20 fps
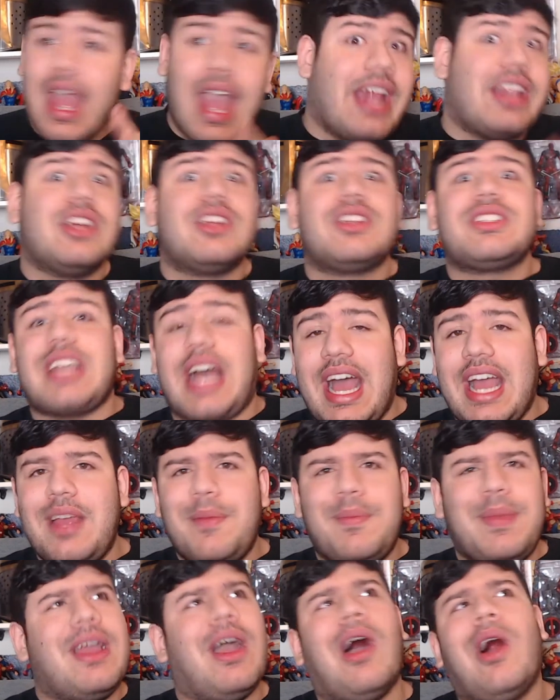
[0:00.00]
And there's
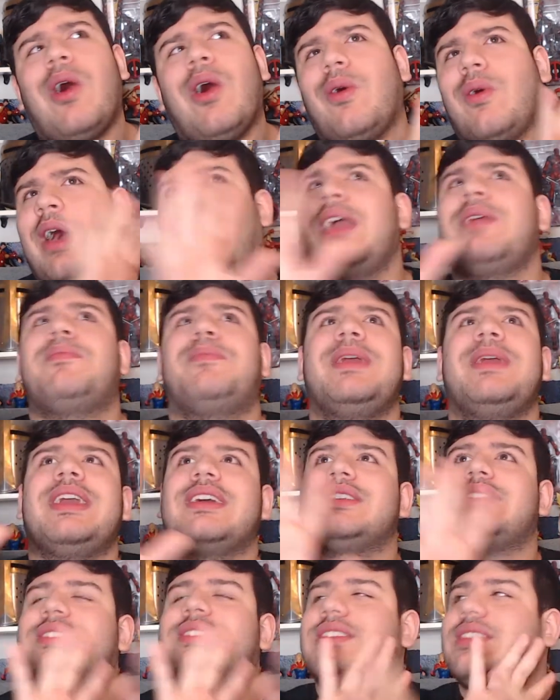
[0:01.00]
IB. Oh, IB
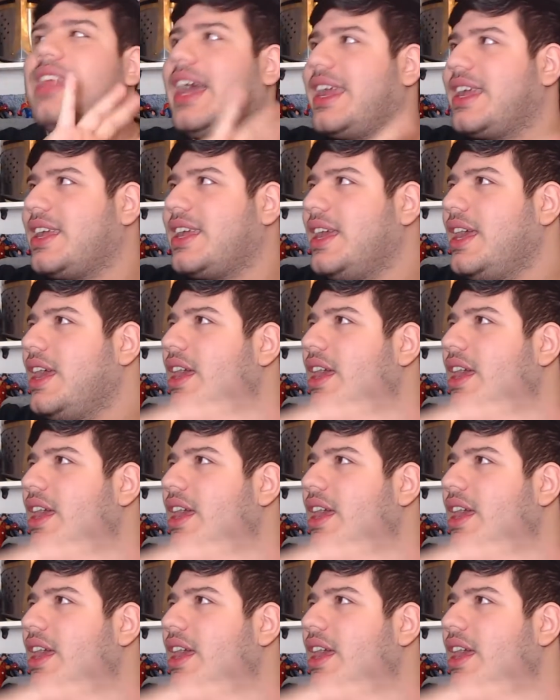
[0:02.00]
is like,